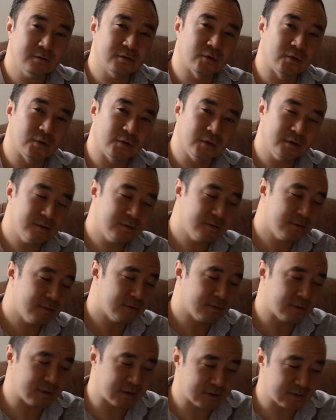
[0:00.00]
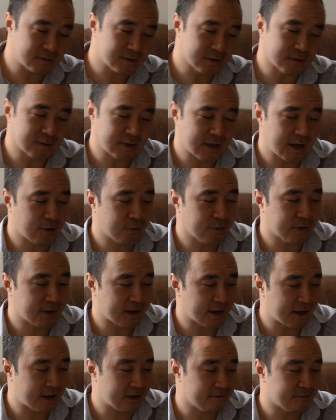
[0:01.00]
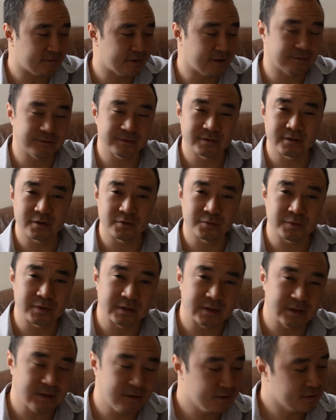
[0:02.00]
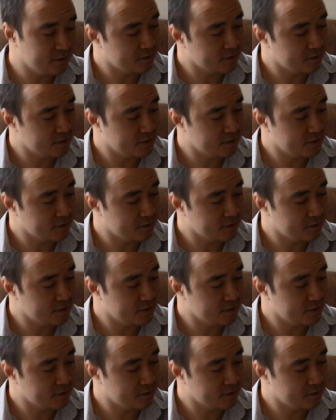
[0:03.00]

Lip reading: chord, and so now we have every note we need.